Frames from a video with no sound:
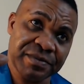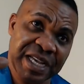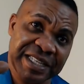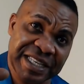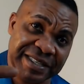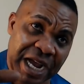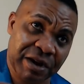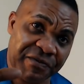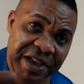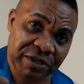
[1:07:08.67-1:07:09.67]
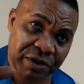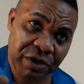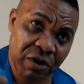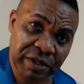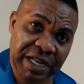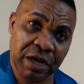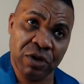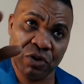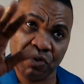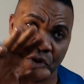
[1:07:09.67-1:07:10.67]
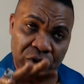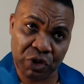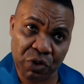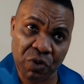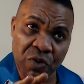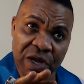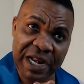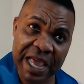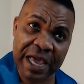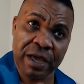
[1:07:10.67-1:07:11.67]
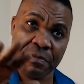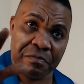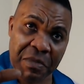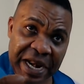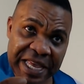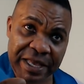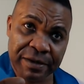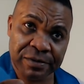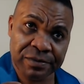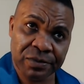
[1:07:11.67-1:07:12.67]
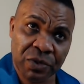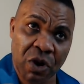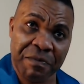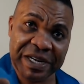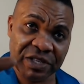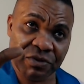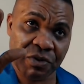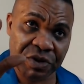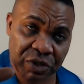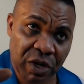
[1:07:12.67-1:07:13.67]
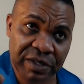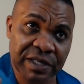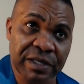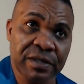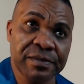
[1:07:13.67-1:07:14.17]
As a sacrifice on the altar, you also lay money or material resources